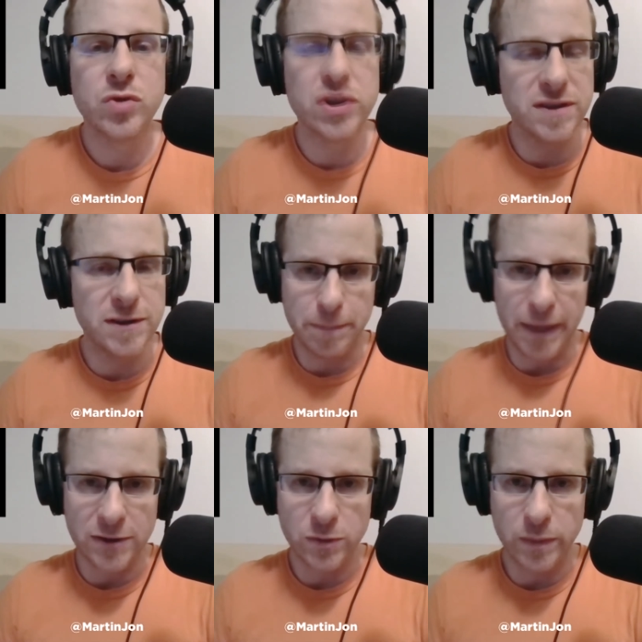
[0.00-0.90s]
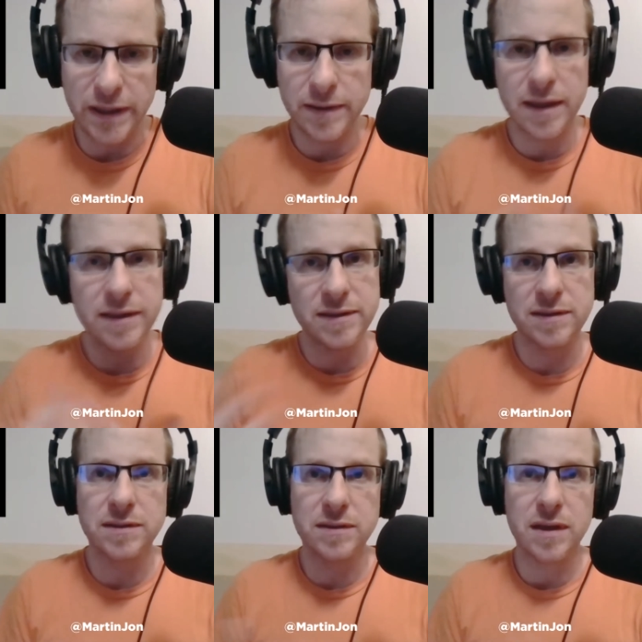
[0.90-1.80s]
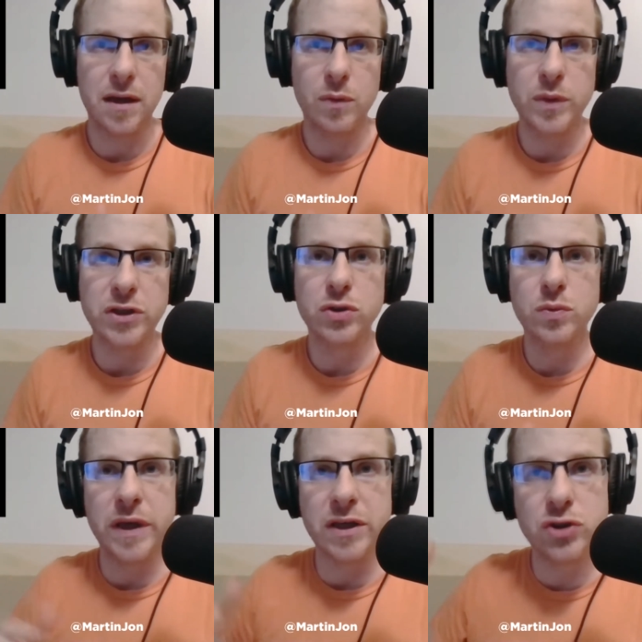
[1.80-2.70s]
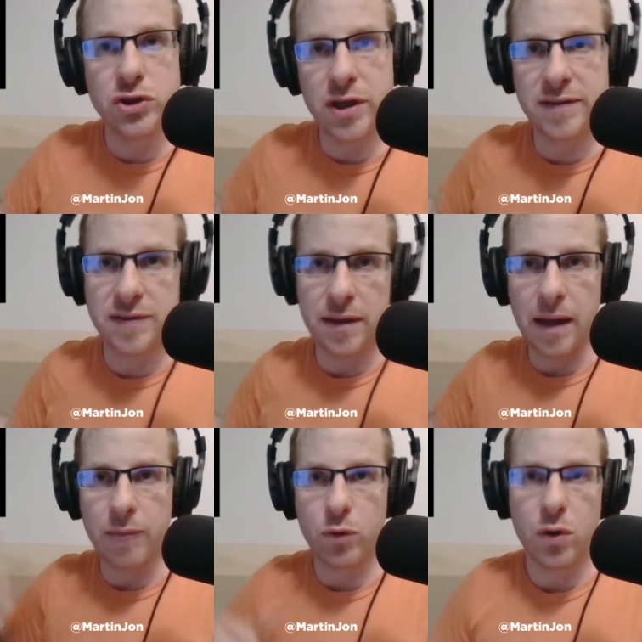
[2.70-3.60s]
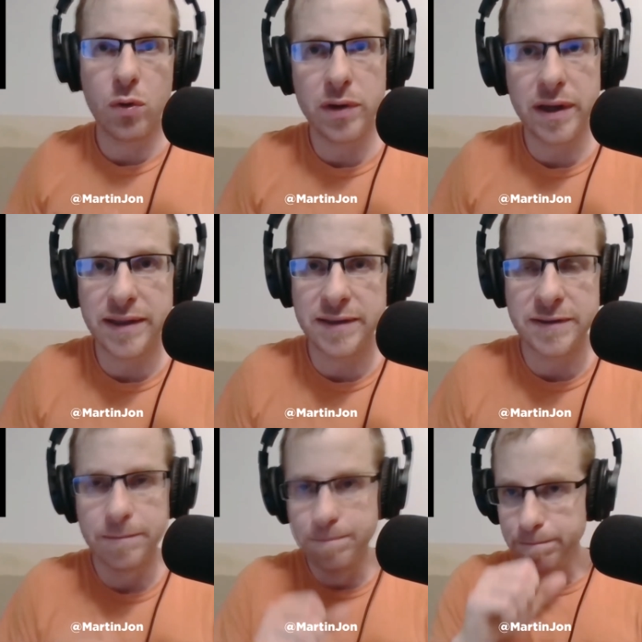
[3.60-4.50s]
Just this past week, now this is, we had just, I'm recording this